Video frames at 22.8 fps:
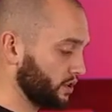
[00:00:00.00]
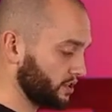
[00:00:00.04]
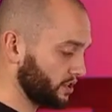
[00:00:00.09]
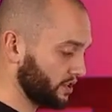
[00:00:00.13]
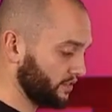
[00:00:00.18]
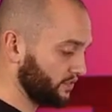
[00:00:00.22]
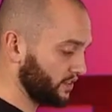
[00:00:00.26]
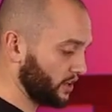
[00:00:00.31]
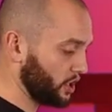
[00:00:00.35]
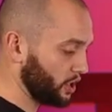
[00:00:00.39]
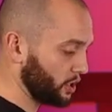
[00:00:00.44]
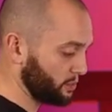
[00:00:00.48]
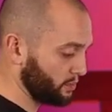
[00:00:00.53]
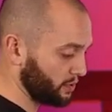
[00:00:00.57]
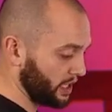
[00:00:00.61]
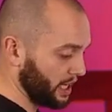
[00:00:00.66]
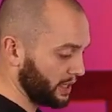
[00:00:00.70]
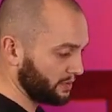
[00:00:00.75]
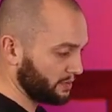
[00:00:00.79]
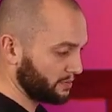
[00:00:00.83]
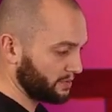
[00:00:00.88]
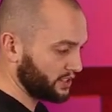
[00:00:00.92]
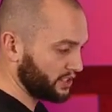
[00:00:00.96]
What are the follow-up
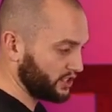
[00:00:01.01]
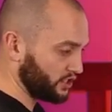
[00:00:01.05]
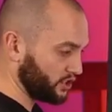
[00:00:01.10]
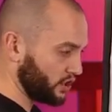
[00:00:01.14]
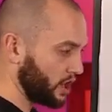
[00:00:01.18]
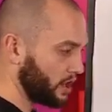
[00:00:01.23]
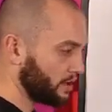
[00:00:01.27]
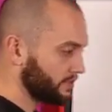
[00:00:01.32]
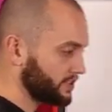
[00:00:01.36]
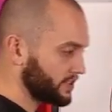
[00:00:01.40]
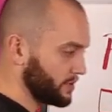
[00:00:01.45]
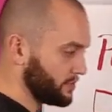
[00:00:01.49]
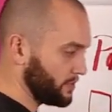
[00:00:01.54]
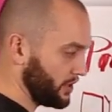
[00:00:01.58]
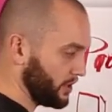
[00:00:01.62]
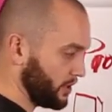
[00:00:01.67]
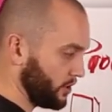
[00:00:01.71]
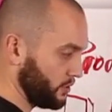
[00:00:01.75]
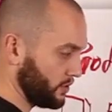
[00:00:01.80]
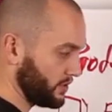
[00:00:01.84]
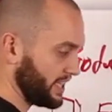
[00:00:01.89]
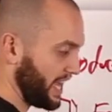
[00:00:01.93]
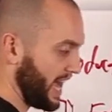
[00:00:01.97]
problems? Solve some of
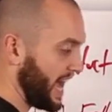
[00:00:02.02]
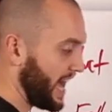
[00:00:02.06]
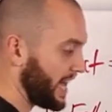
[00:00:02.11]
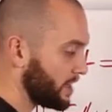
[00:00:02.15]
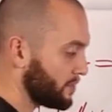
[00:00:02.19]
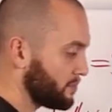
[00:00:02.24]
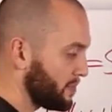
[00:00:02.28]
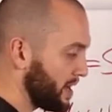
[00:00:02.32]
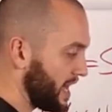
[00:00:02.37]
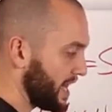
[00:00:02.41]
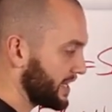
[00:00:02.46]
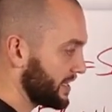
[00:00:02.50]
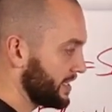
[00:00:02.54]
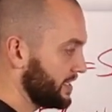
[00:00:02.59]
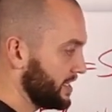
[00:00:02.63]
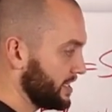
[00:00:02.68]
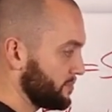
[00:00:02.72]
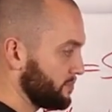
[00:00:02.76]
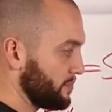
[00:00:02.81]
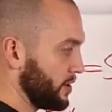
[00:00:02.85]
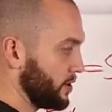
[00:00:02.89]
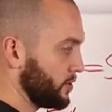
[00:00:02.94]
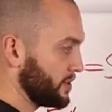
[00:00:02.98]
those. Add them back in
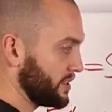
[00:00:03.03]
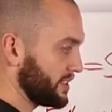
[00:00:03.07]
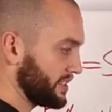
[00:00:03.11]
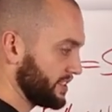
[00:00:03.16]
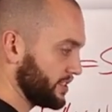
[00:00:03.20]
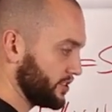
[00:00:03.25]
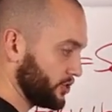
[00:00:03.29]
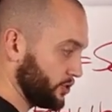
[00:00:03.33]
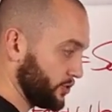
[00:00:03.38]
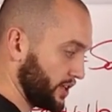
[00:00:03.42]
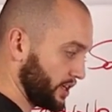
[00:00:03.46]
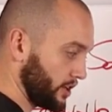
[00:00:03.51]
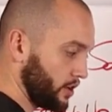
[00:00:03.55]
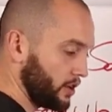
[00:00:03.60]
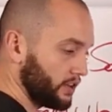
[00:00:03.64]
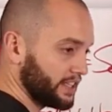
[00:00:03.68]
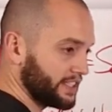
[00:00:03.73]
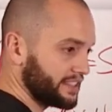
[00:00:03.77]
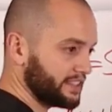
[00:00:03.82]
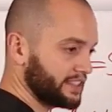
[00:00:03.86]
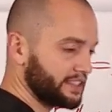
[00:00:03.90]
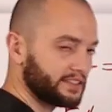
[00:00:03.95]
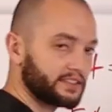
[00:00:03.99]
as bonuses. You get
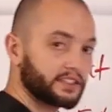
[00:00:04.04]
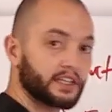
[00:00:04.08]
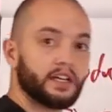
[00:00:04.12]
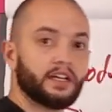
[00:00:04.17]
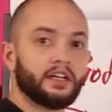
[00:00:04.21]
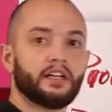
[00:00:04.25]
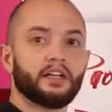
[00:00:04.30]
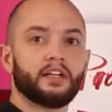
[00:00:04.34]
all these things.